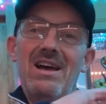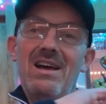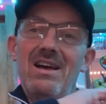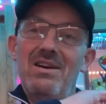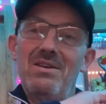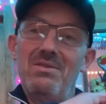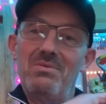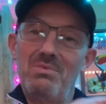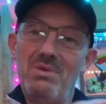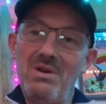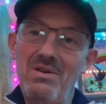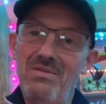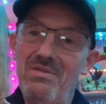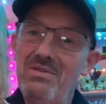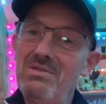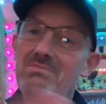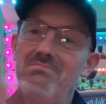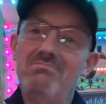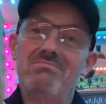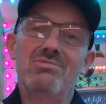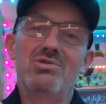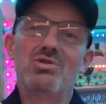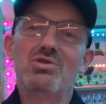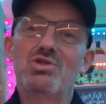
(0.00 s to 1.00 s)
We
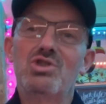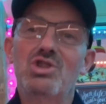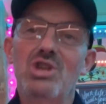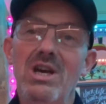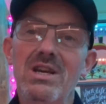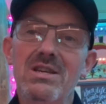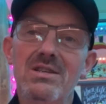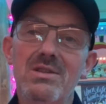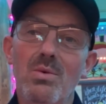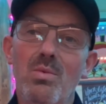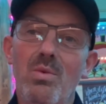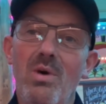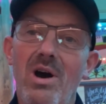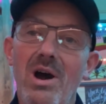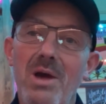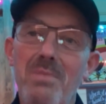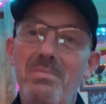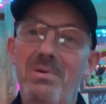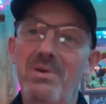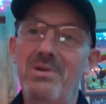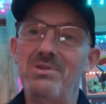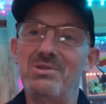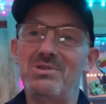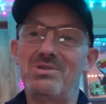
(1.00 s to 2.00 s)
just changed the
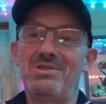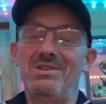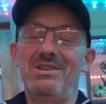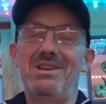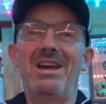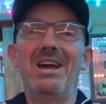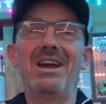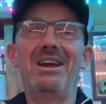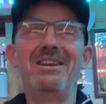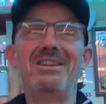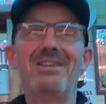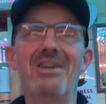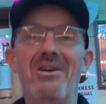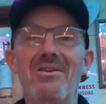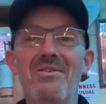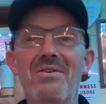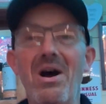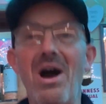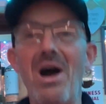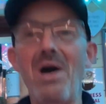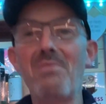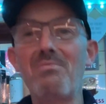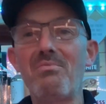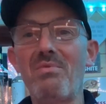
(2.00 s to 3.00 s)
wipers. You know,
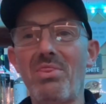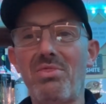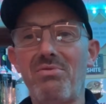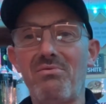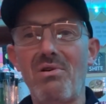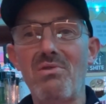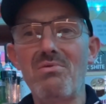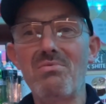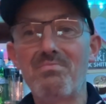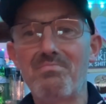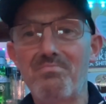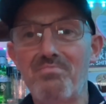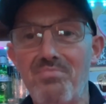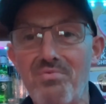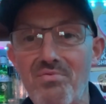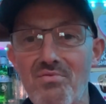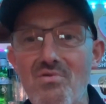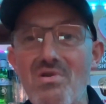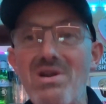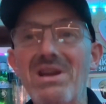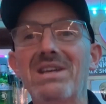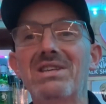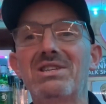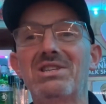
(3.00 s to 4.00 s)
I'm throwing
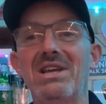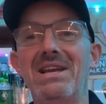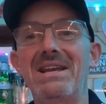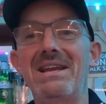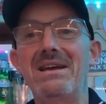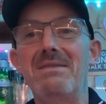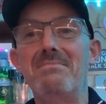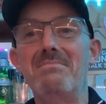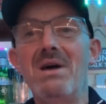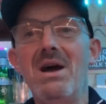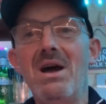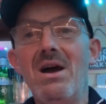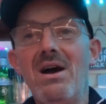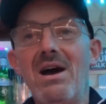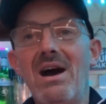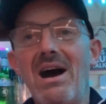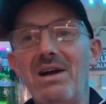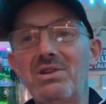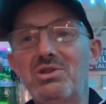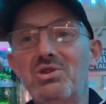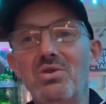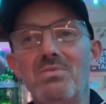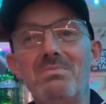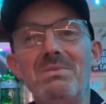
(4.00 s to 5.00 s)
bricks in him. I
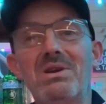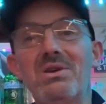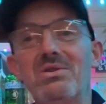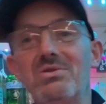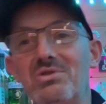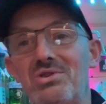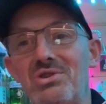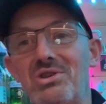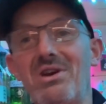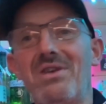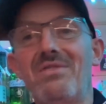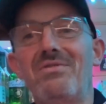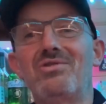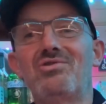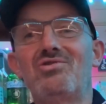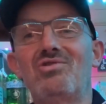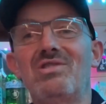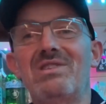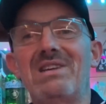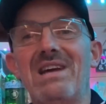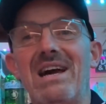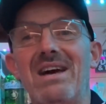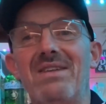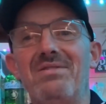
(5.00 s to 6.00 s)
took my conservatory
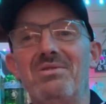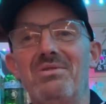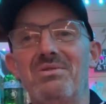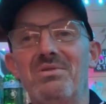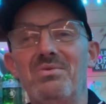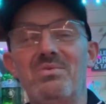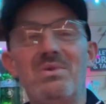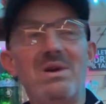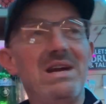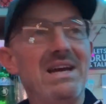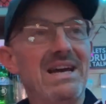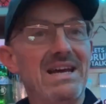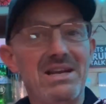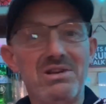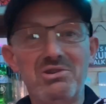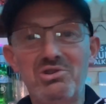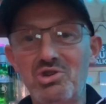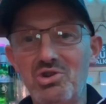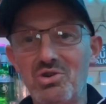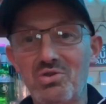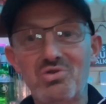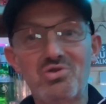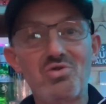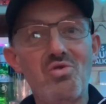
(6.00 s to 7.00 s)
down the other week, and I
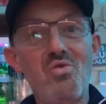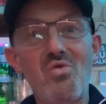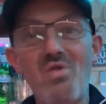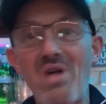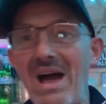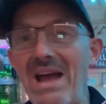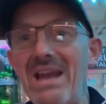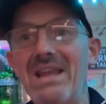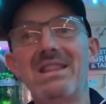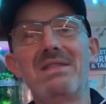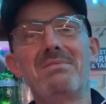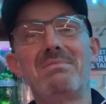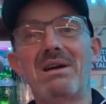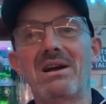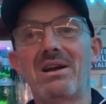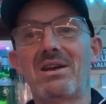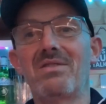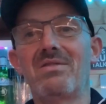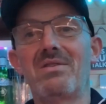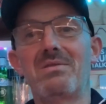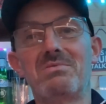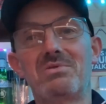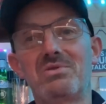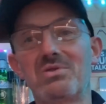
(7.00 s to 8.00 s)
chucked all that in the back of
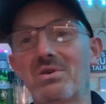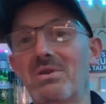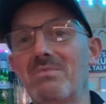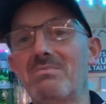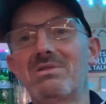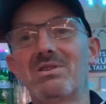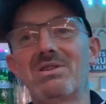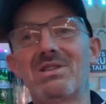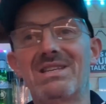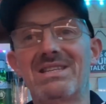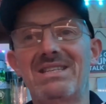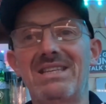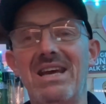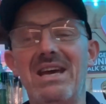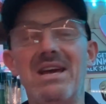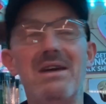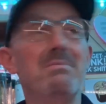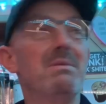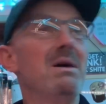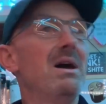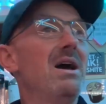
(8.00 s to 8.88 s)
him and took him to the tip.